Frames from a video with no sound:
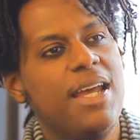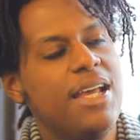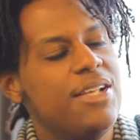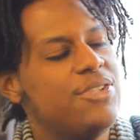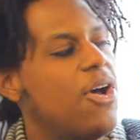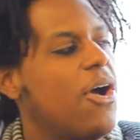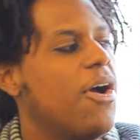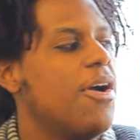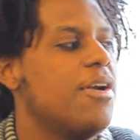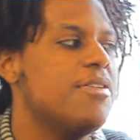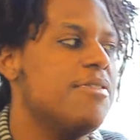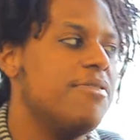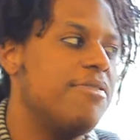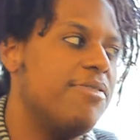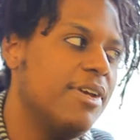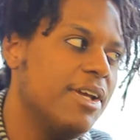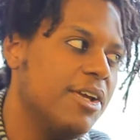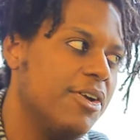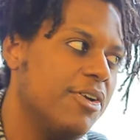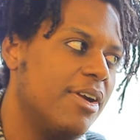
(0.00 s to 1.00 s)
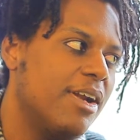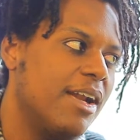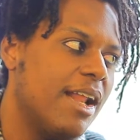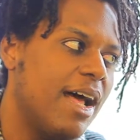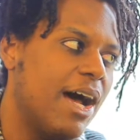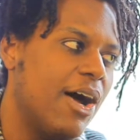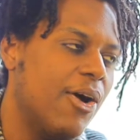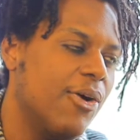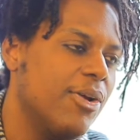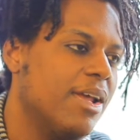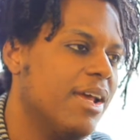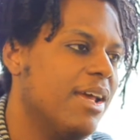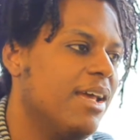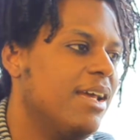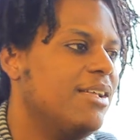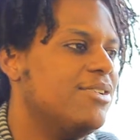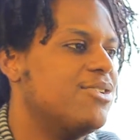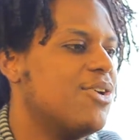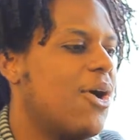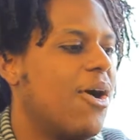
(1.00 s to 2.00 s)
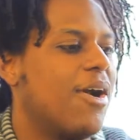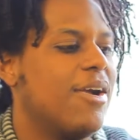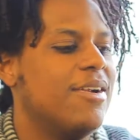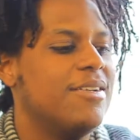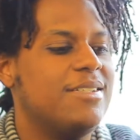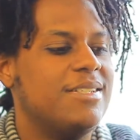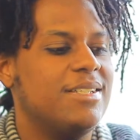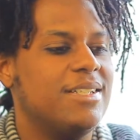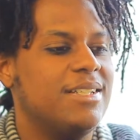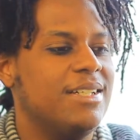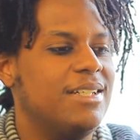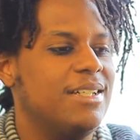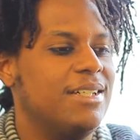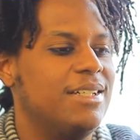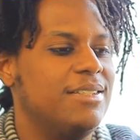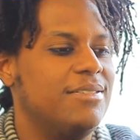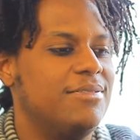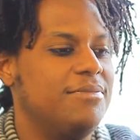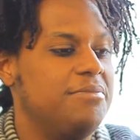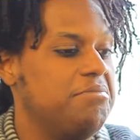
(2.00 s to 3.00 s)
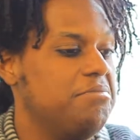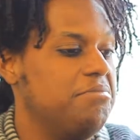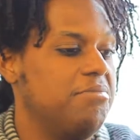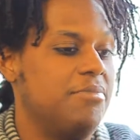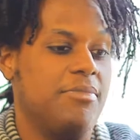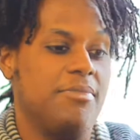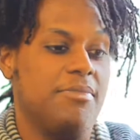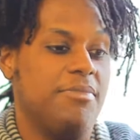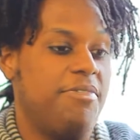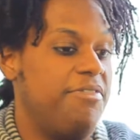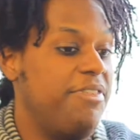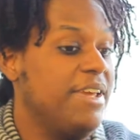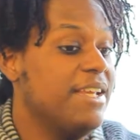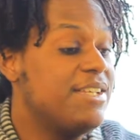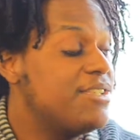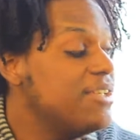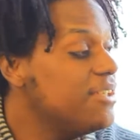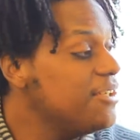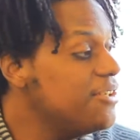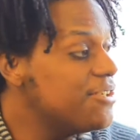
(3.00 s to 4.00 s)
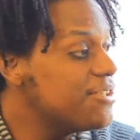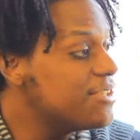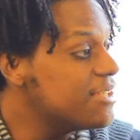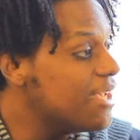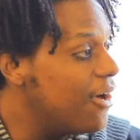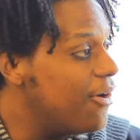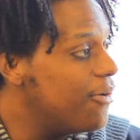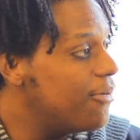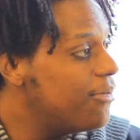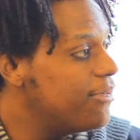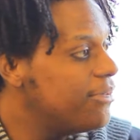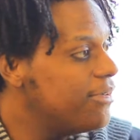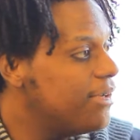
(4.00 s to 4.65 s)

It's hard to figure it out. Mm-hmm. It's hard to fix it yourself.